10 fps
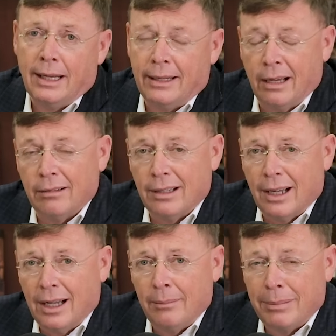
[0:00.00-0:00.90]
Now,
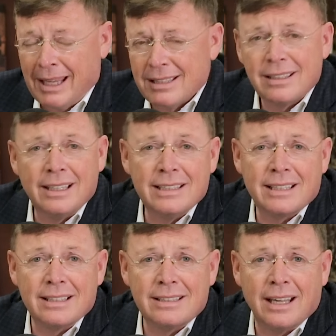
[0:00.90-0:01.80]
I'm guessing he's
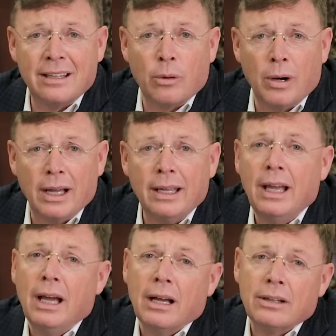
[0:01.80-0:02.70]
going to stay there. Why?
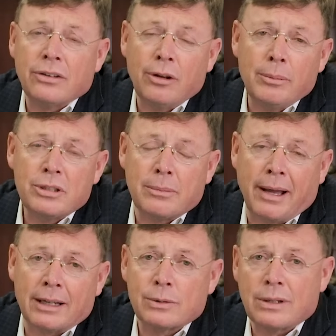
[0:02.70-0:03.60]
Because although Mr.
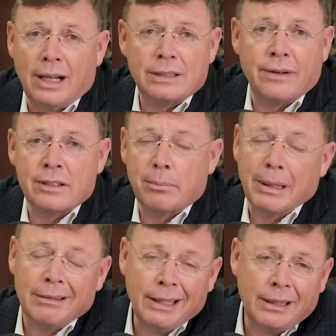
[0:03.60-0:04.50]
Maddox was classified as a
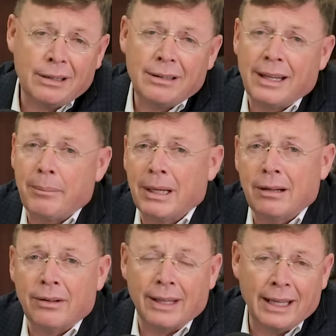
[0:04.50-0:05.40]
big leaguer and that made
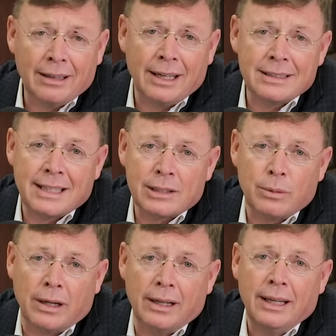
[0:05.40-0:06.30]
all the headlines, guess
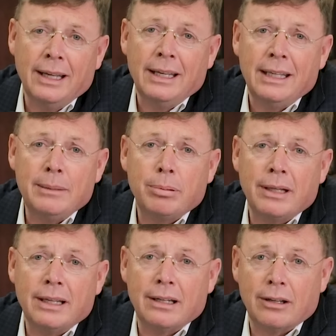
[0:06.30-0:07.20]
what? He
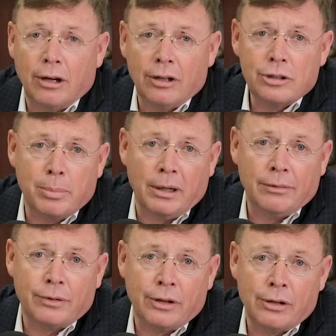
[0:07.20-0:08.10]
played college ball
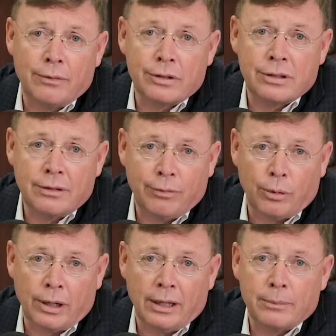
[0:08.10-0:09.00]
for the University of
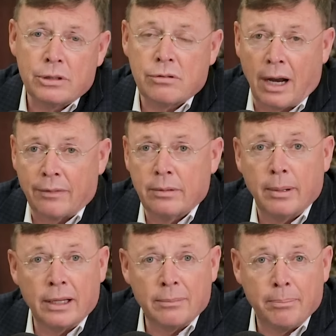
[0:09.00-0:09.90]
Florida and was drafted
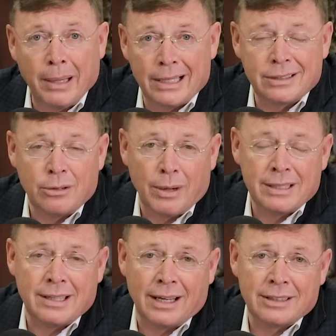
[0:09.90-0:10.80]
by the Boston
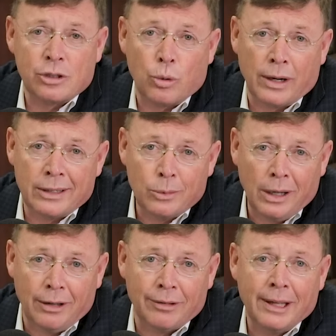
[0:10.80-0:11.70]
Red Sox in
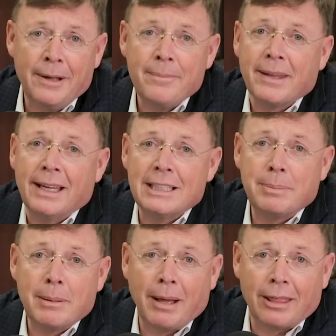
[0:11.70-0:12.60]
2012. He
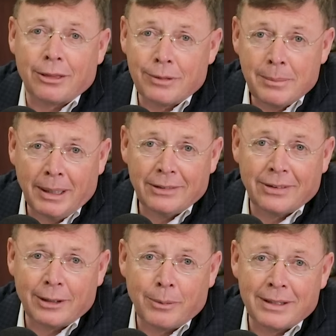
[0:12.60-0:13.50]
spent about 3
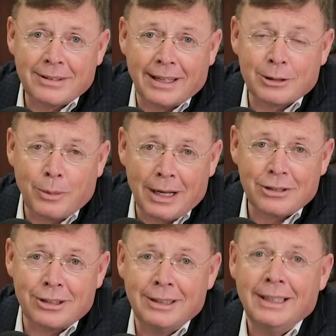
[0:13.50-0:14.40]
months on the Red Sox
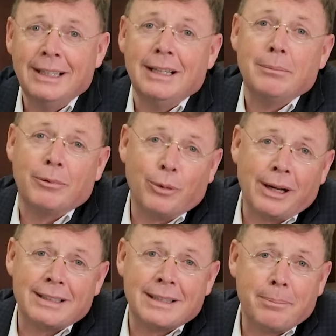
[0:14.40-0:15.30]
roster before
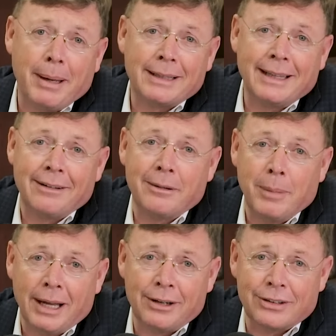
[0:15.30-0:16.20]
he got sent back down to the
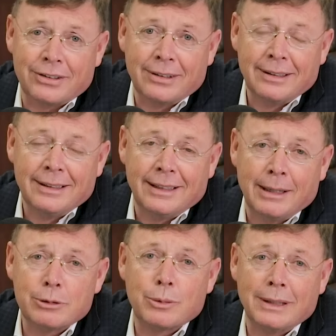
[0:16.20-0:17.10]
minors.
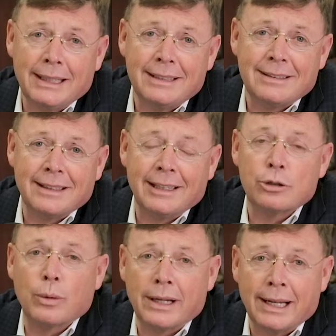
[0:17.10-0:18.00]
He was released in
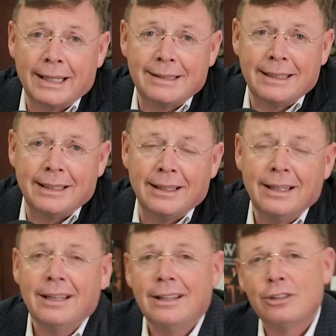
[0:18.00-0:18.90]
2019.
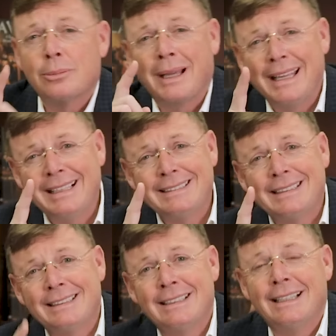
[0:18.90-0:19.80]
So my guess
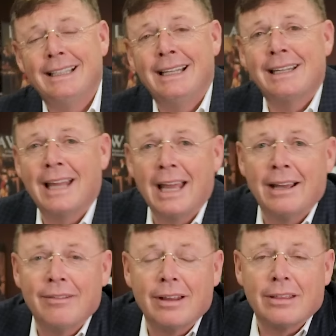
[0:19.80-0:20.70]
is he doesn't
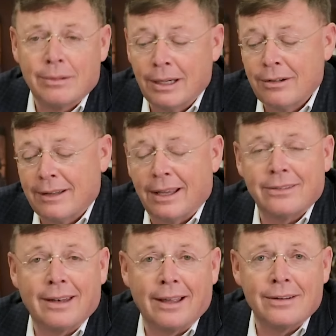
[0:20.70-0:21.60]
have
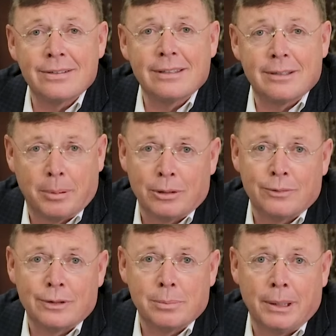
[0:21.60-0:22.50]
$300,000 to pose
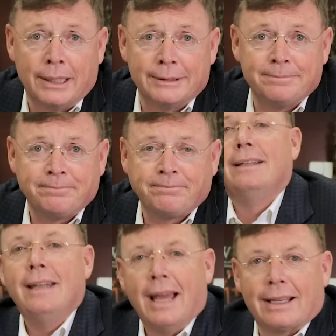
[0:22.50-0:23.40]
for his bond.
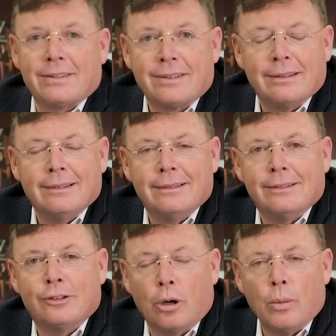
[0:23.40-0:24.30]
Next,
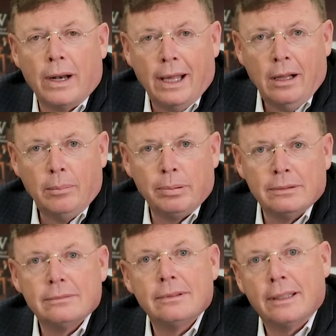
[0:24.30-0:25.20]
don't want to help?
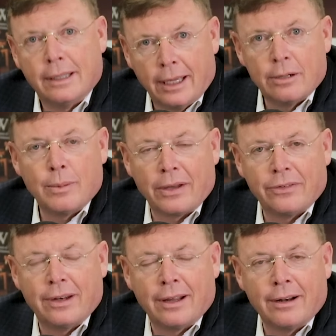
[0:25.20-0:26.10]
Get
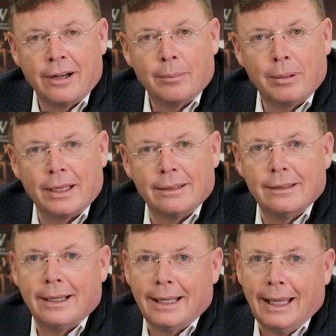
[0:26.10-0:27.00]
arrested on an airplane.
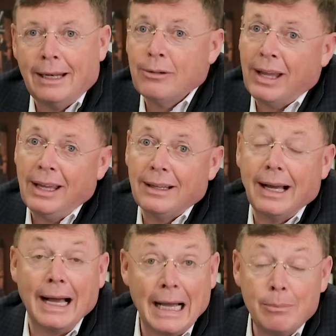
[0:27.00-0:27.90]
And okay,
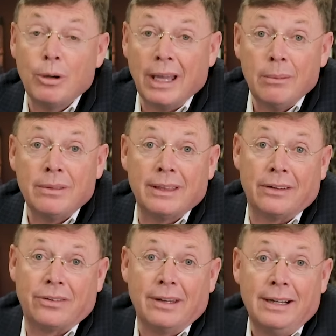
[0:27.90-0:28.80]
I'm okay with
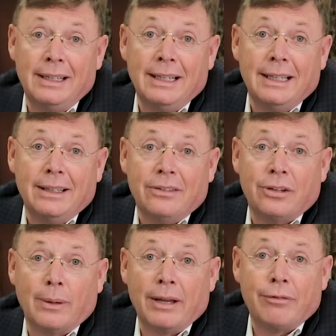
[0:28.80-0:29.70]
this.
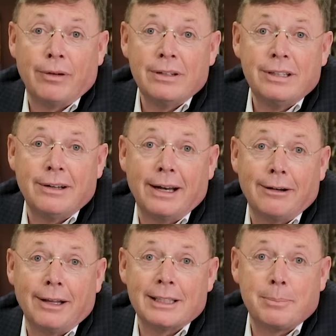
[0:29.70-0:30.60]
So a Frontier
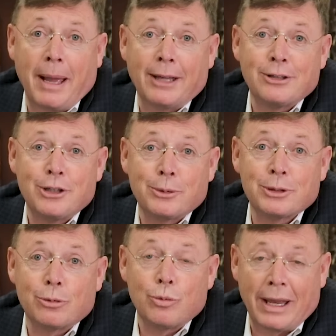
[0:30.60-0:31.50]
Airlines passenger
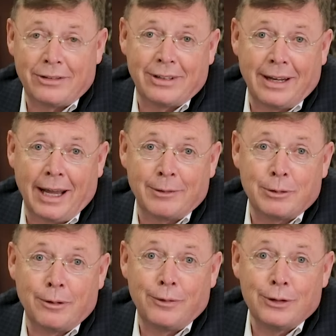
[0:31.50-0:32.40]
was arrested
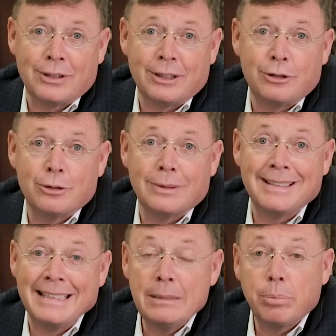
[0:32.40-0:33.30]
after refusing to
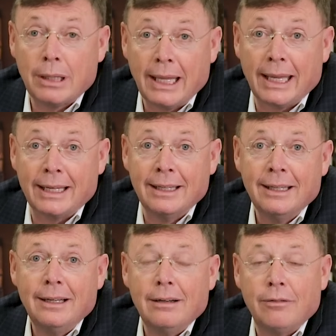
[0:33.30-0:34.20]
deplane
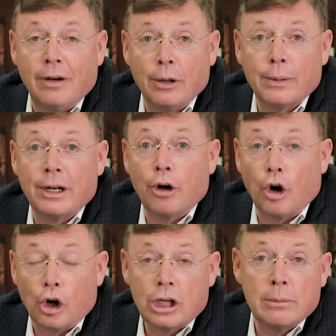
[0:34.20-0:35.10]
following an
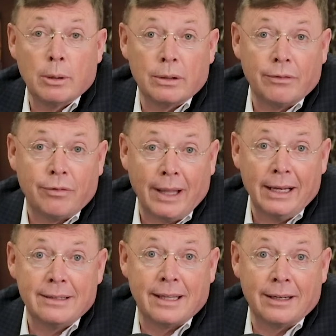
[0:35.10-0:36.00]
argument with a
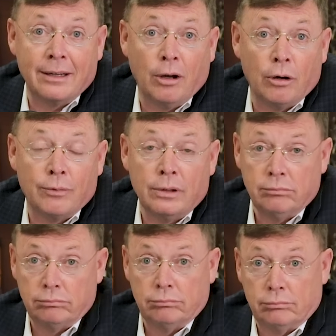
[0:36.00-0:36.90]
flight attendant over
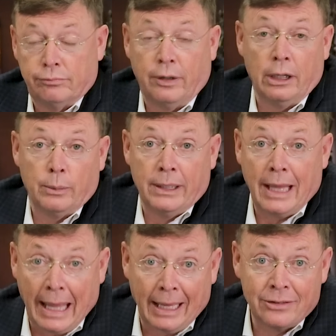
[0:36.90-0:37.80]
following
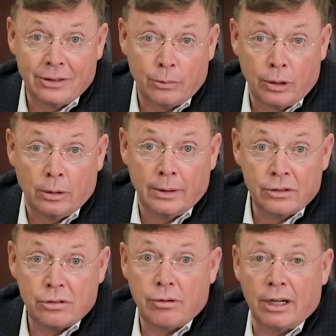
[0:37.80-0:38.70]
exit row
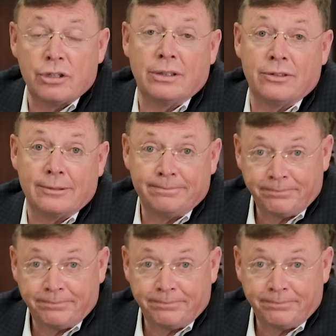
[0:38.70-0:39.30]
instructions.